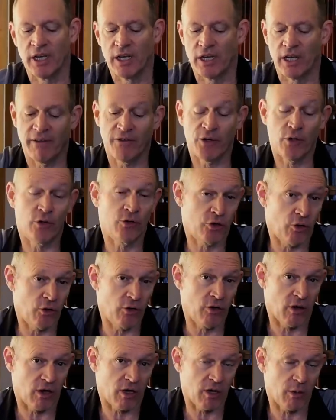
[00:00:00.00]
If you do
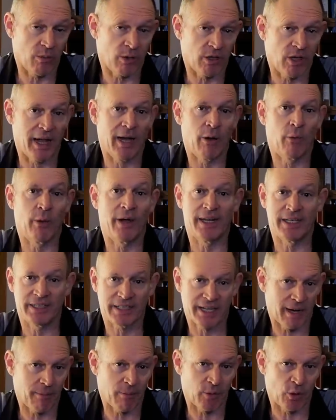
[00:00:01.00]
not comply, when it's
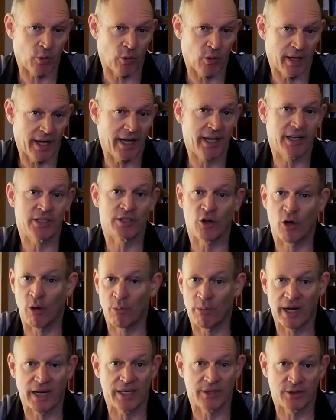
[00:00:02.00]
come law and it's gone
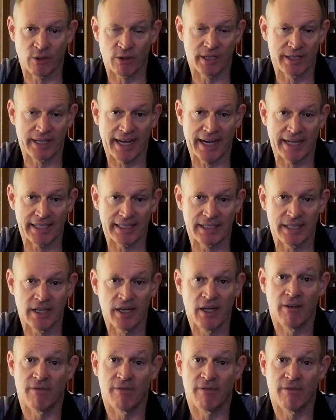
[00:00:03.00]
past all the dates,